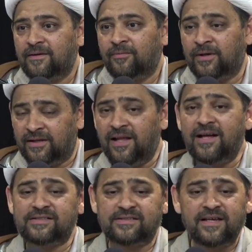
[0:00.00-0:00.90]
When
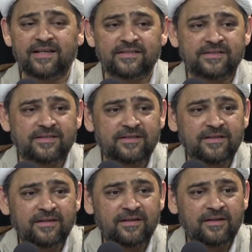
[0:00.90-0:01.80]
Allah says
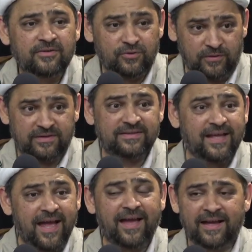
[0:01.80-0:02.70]
to
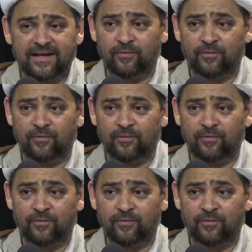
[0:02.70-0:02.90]
thank,